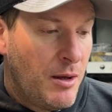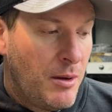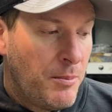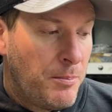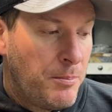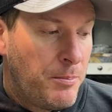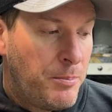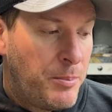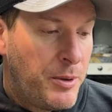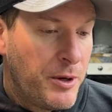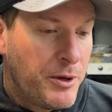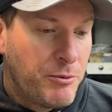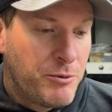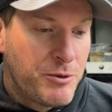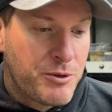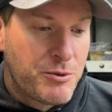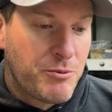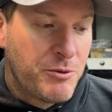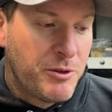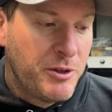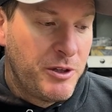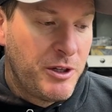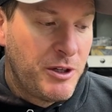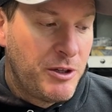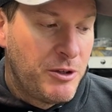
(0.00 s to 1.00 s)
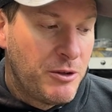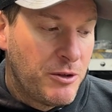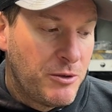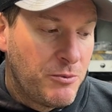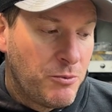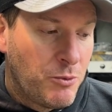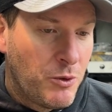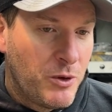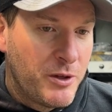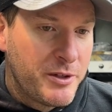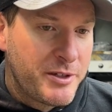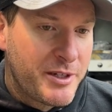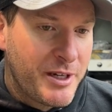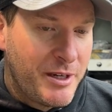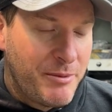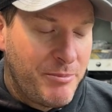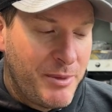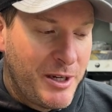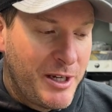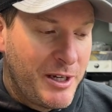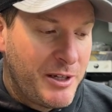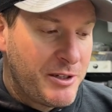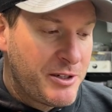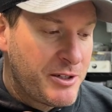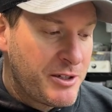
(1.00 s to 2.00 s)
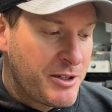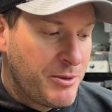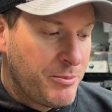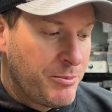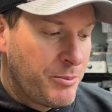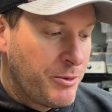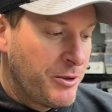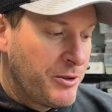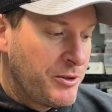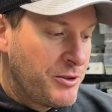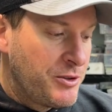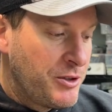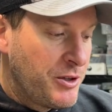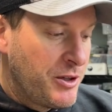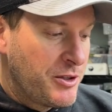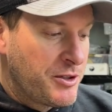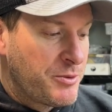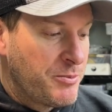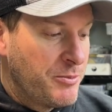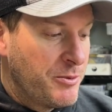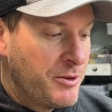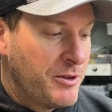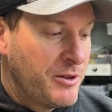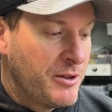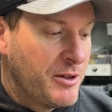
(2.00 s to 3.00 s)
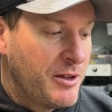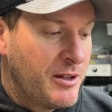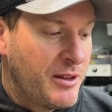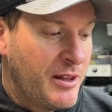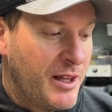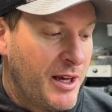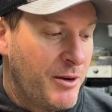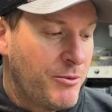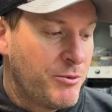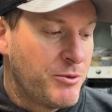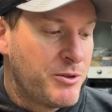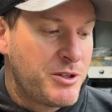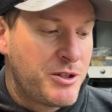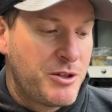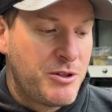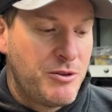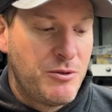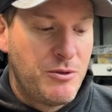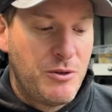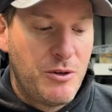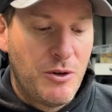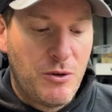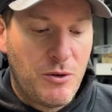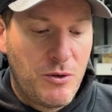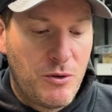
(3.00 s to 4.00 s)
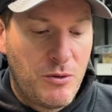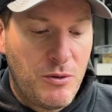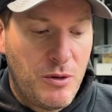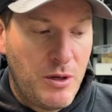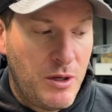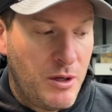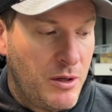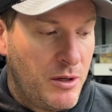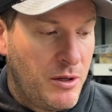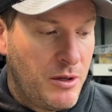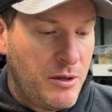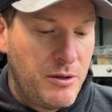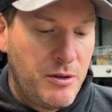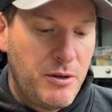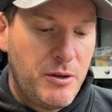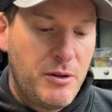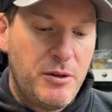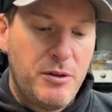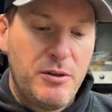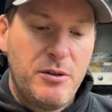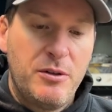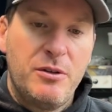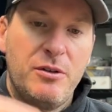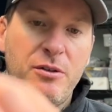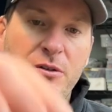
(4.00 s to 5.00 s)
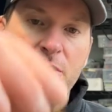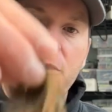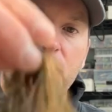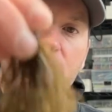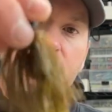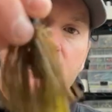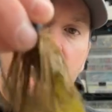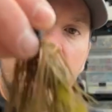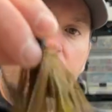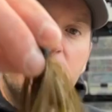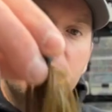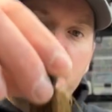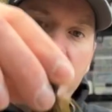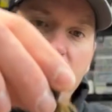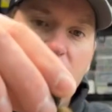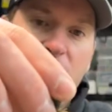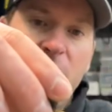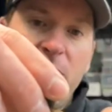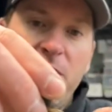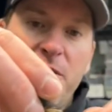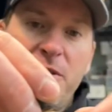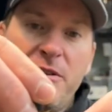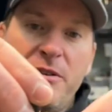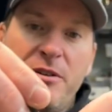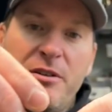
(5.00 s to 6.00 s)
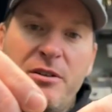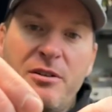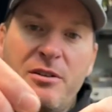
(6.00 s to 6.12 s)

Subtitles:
but it was really good once I made a simple adjustment, and that was to go to this little